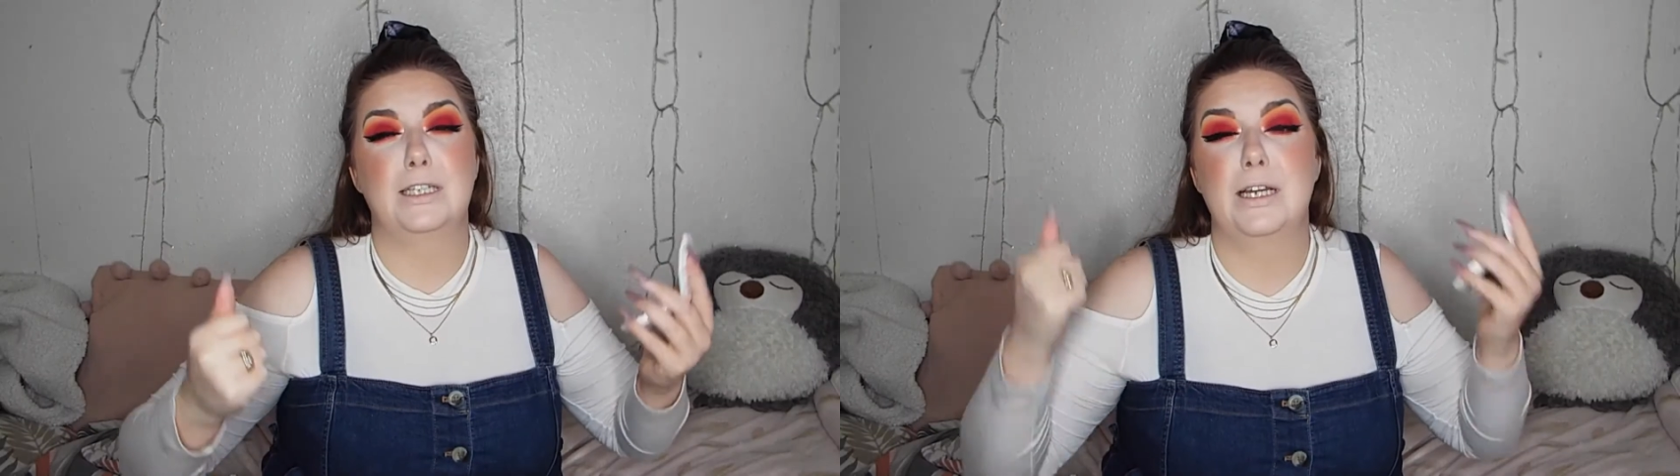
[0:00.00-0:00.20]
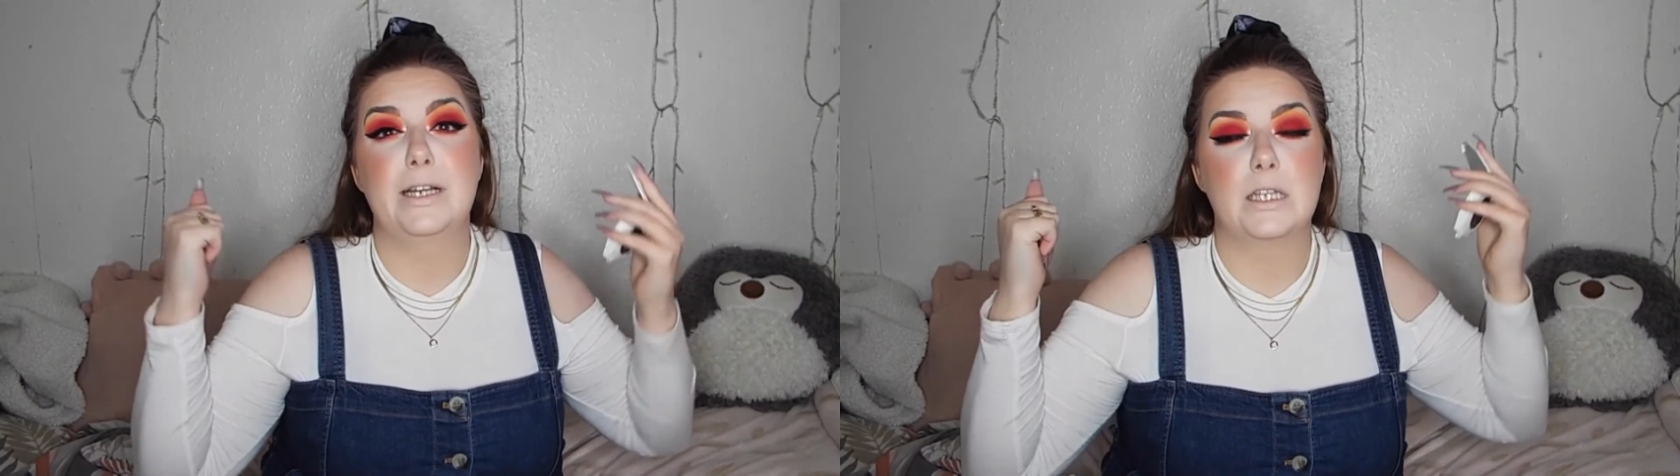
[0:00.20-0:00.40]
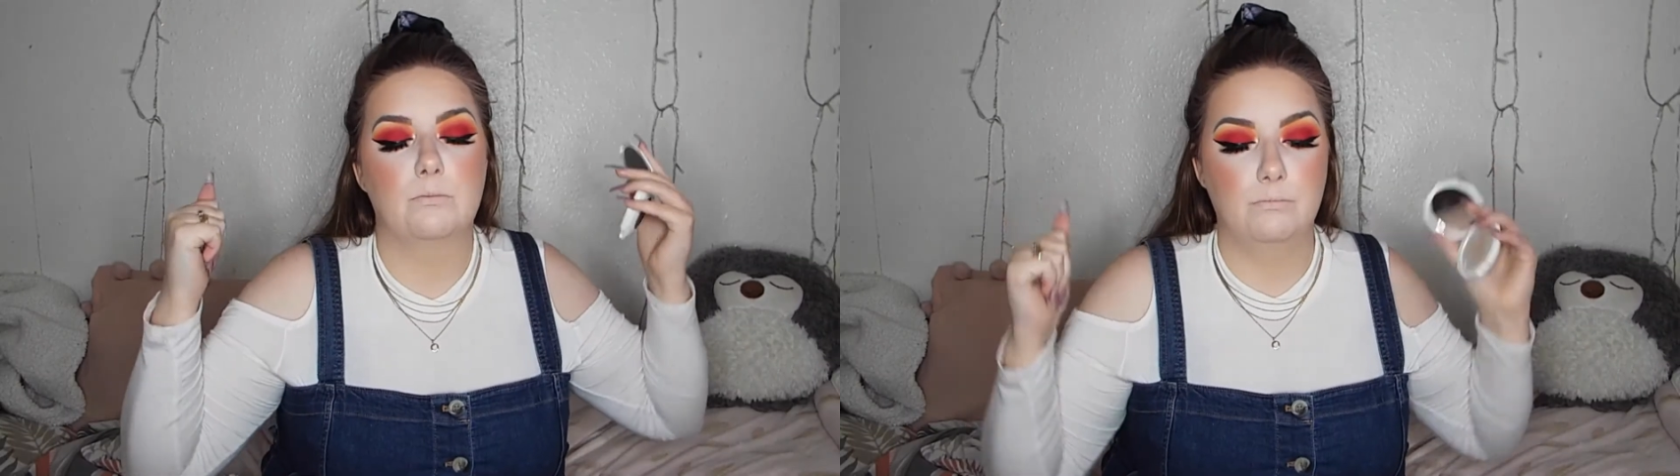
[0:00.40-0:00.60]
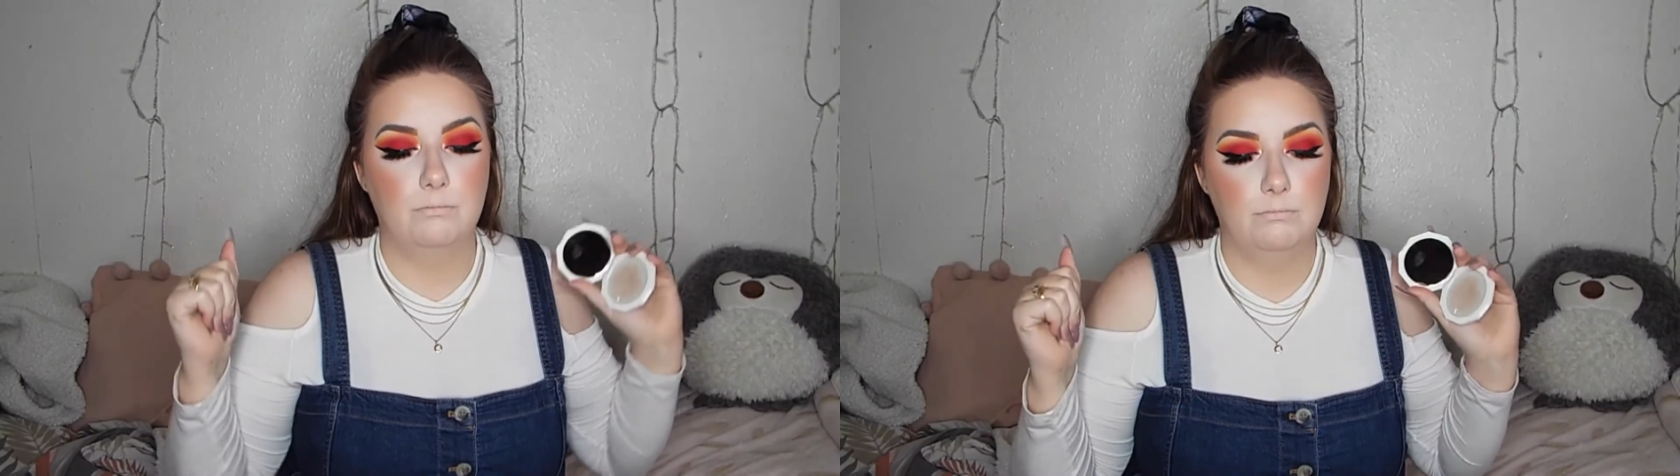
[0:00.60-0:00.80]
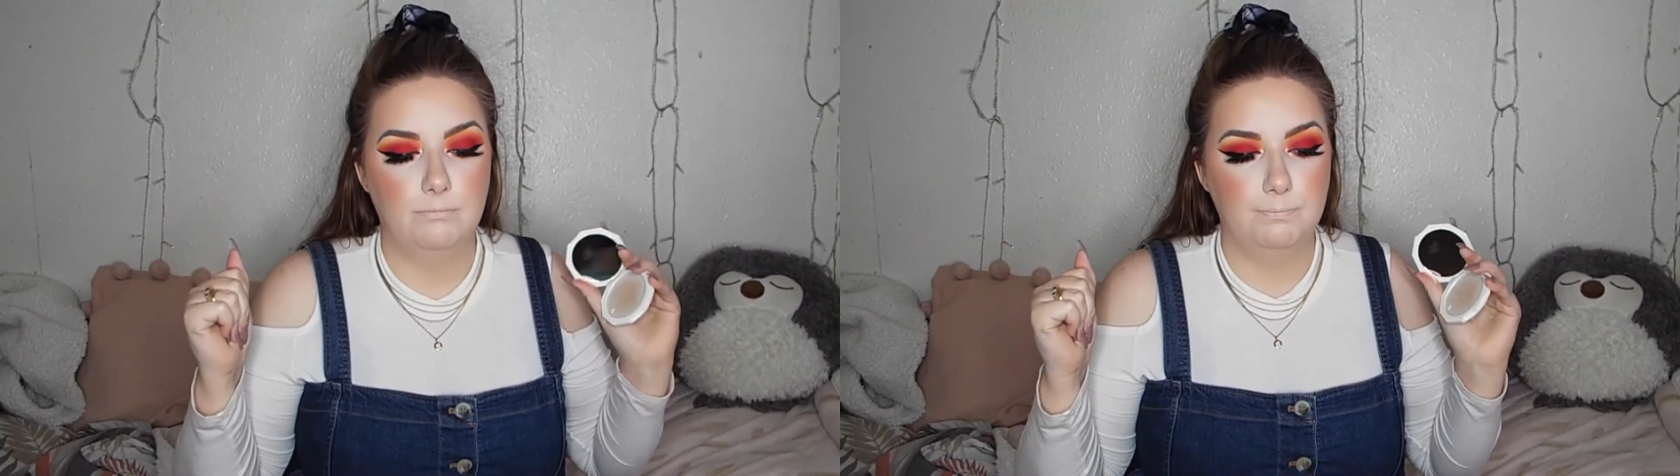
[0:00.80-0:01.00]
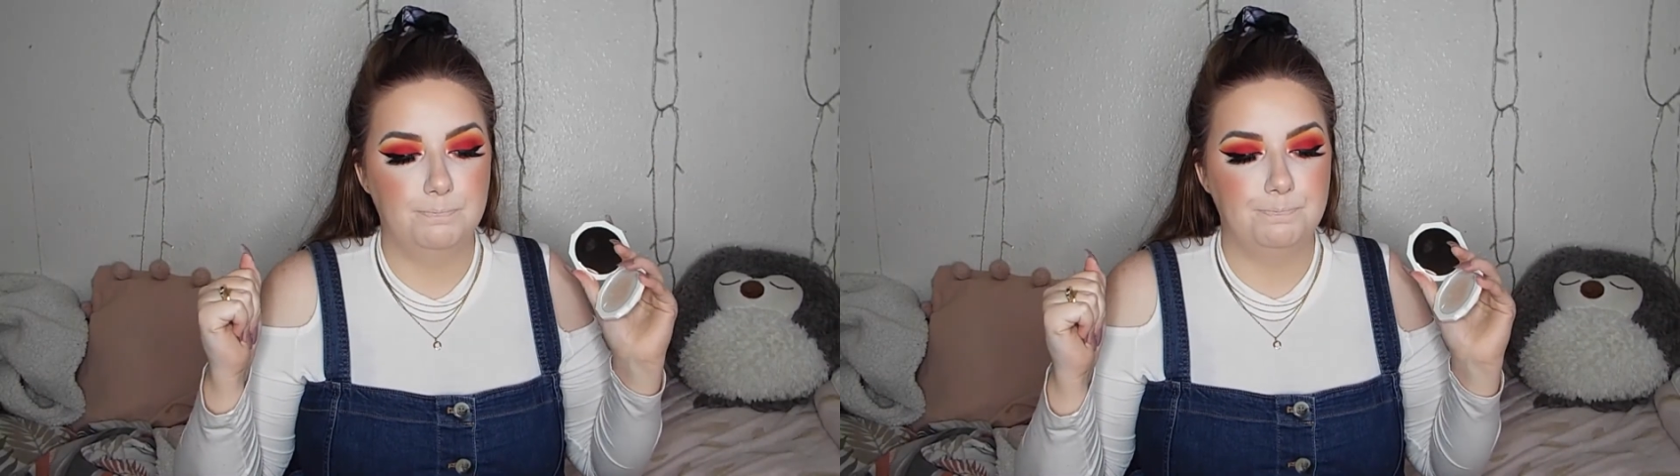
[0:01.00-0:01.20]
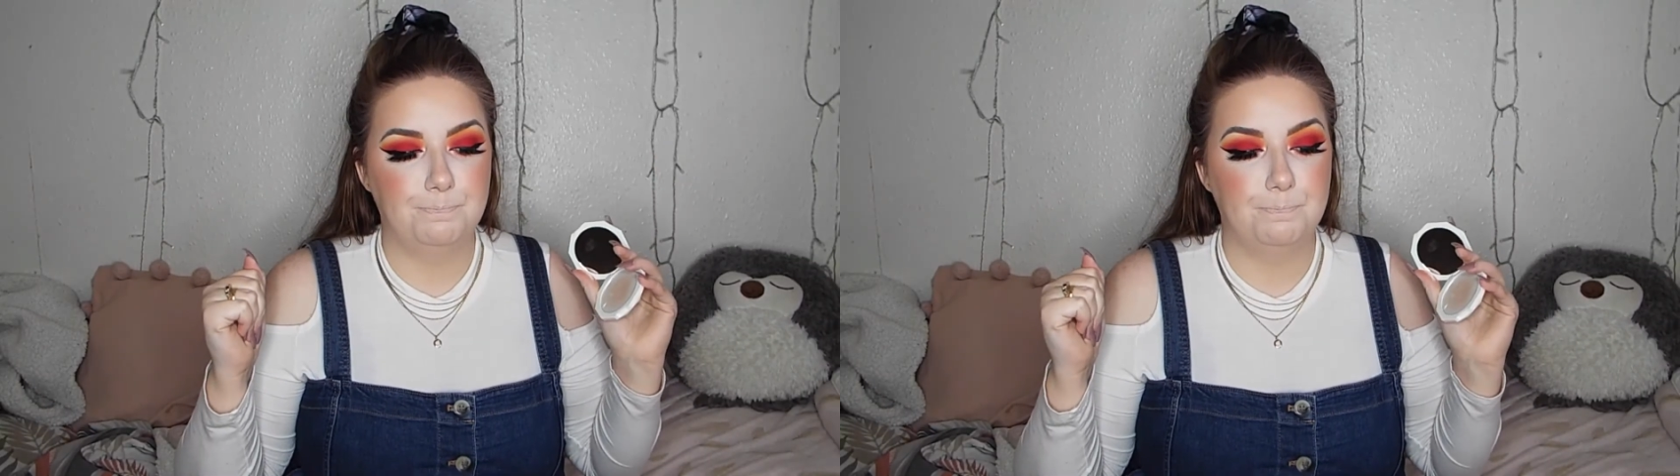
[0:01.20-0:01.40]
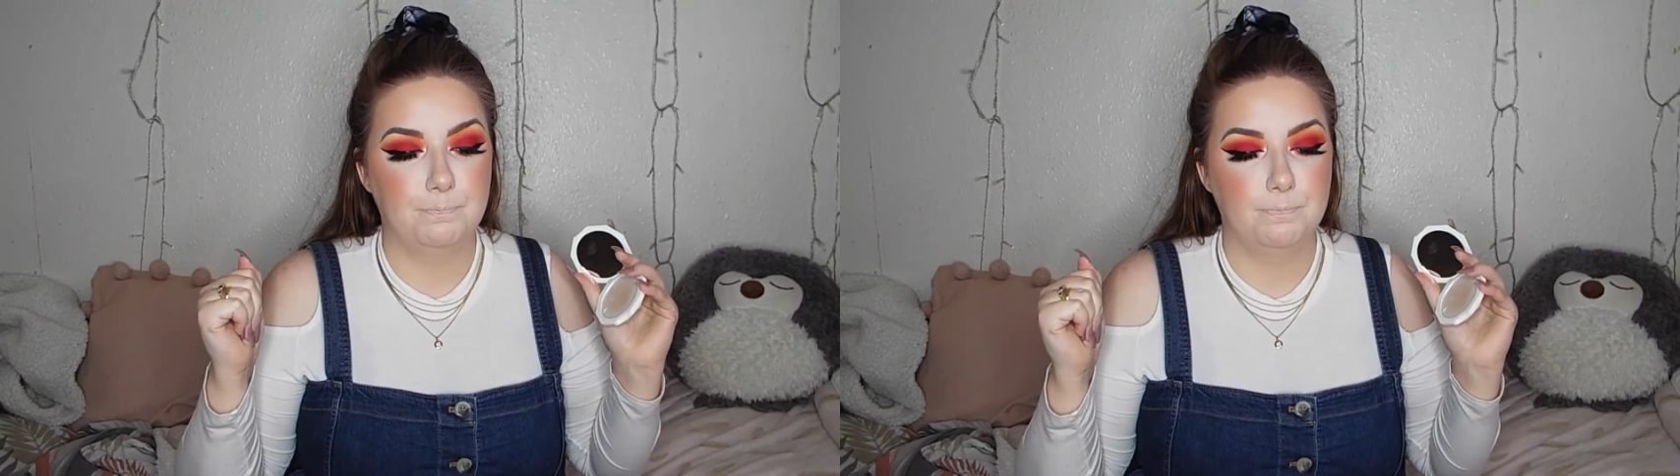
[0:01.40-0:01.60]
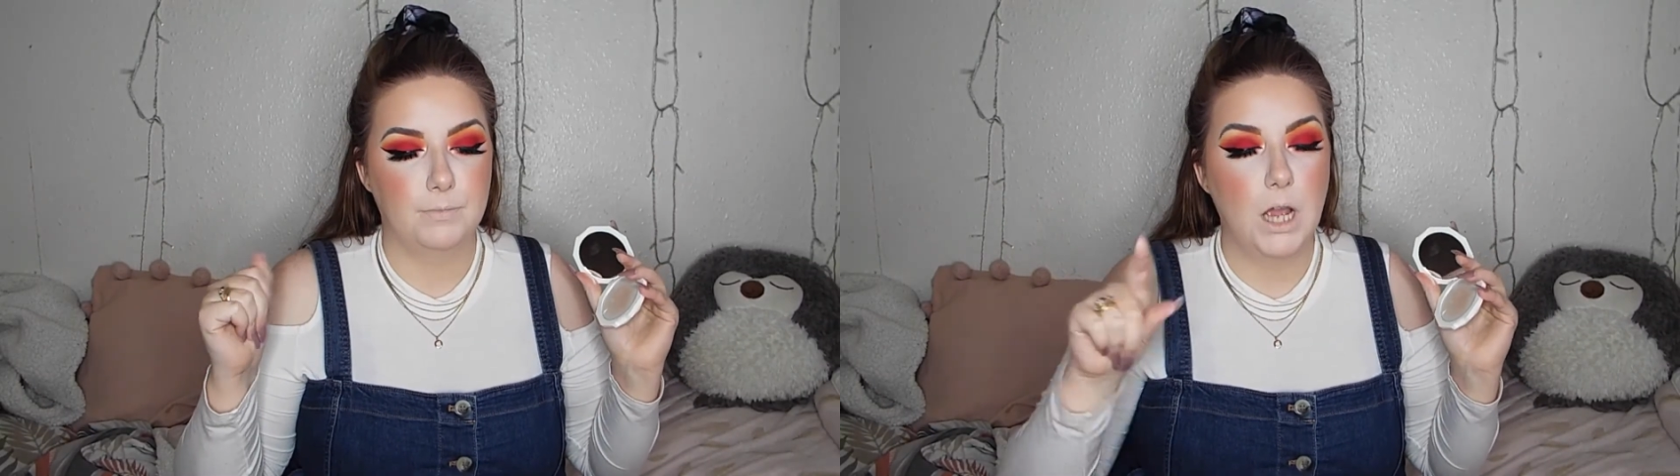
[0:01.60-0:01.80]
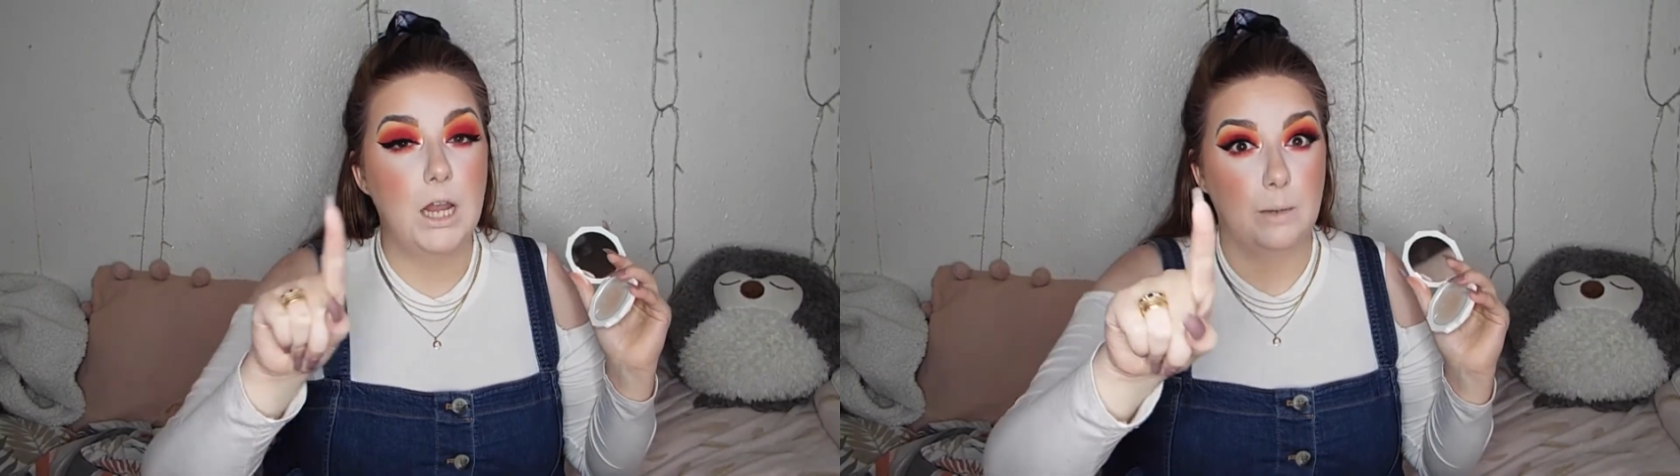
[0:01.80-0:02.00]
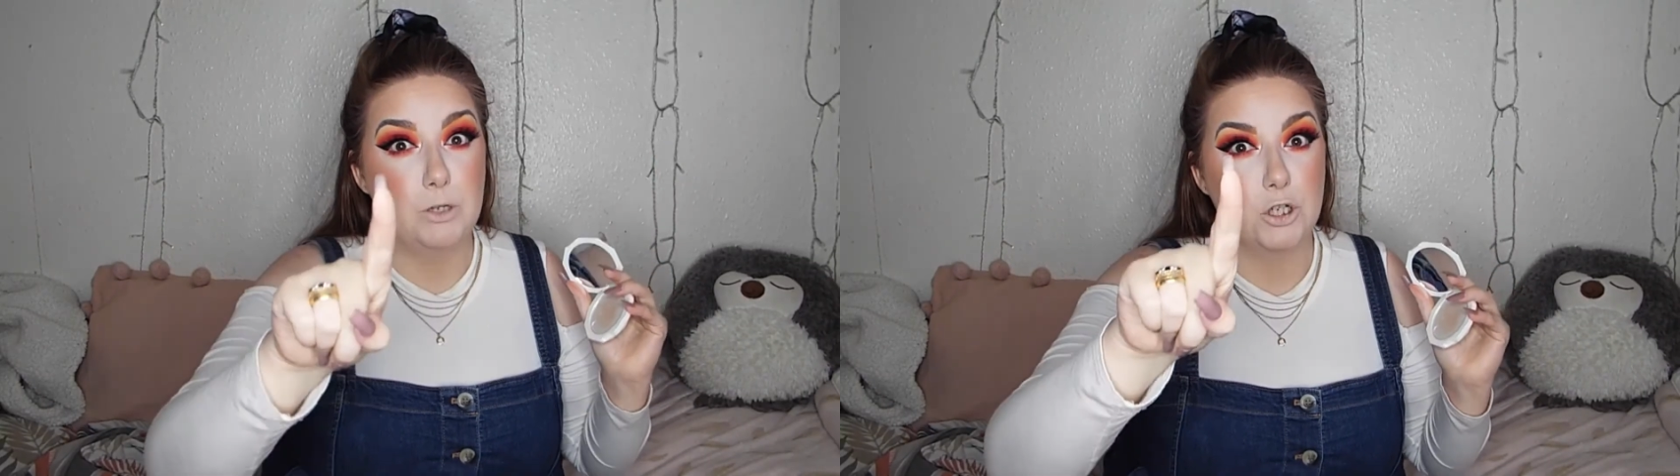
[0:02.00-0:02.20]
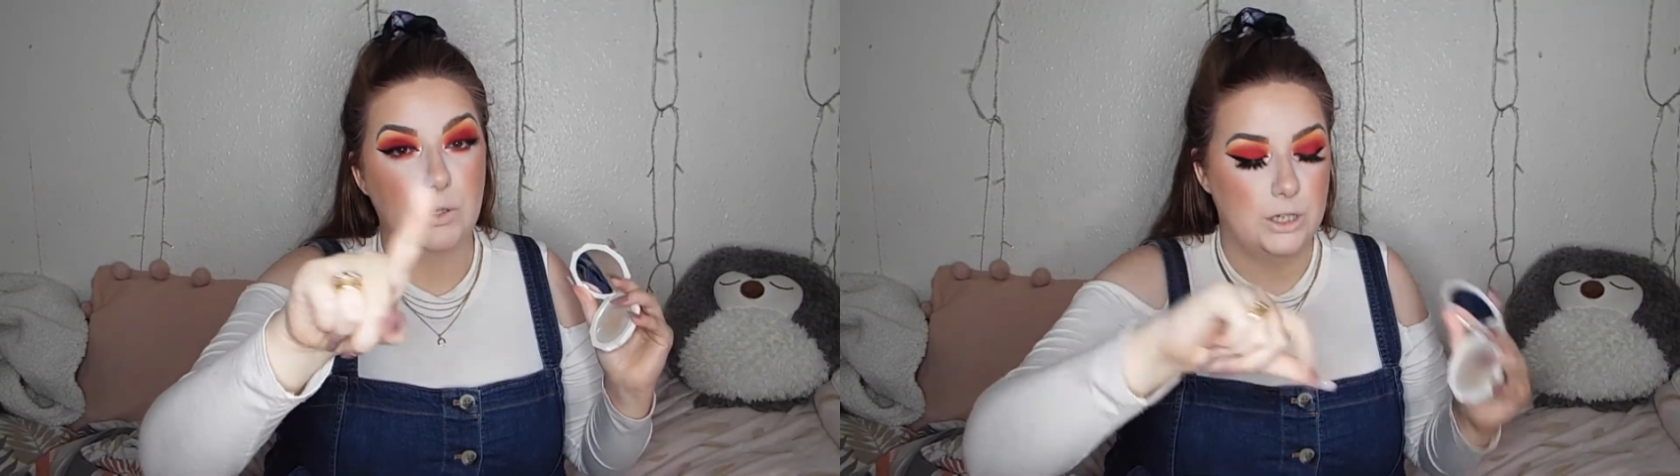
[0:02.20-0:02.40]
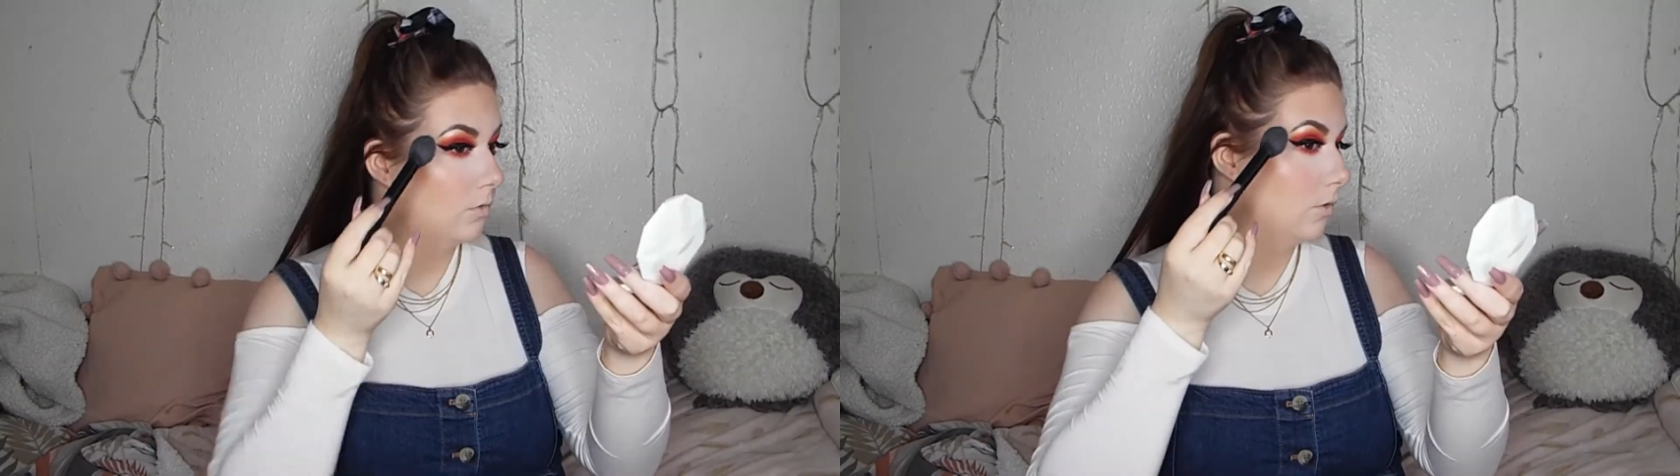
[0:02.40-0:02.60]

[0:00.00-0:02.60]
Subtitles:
It's let me show you.